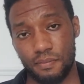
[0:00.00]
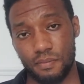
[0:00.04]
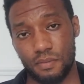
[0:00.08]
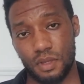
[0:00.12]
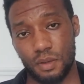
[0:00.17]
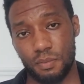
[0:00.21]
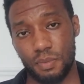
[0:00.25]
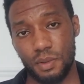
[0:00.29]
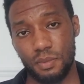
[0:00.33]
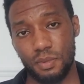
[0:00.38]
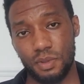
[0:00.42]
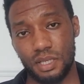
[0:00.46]
The
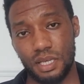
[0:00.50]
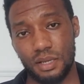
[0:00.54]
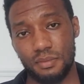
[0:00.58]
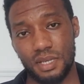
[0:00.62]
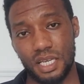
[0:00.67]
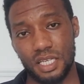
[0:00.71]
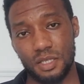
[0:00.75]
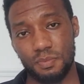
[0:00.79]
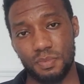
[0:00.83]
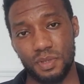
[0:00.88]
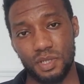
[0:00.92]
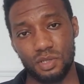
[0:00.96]
people then
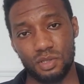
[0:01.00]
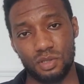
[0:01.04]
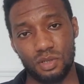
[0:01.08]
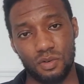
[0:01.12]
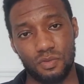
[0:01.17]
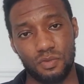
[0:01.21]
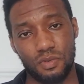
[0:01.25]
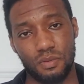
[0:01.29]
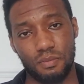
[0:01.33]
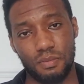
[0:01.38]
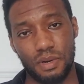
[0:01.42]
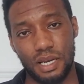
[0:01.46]
that's pissed
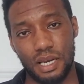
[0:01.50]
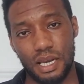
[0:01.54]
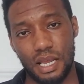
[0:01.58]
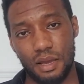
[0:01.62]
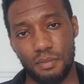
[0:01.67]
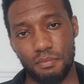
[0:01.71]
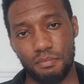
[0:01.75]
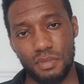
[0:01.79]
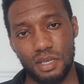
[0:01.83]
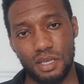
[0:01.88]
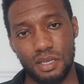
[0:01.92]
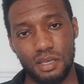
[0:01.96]
off with man
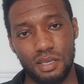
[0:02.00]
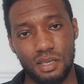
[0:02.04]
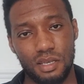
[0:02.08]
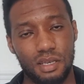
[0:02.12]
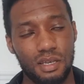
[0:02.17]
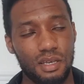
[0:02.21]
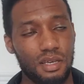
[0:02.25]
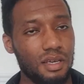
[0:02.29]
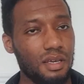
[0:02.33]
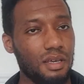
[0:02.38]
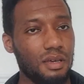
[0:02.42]
like me